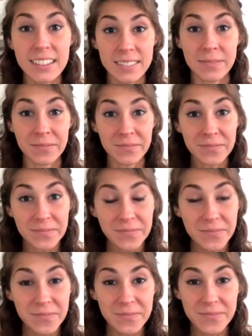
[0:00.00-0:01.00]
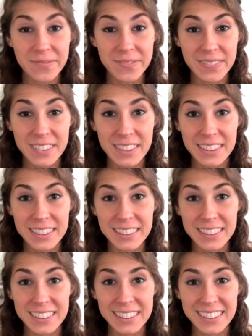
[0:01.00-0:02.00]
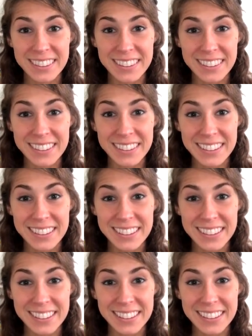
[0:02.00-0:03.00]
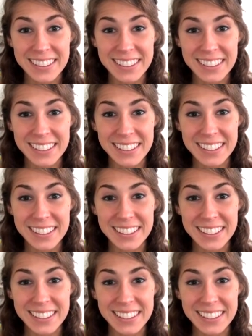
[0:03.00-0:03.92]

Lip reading: (silent)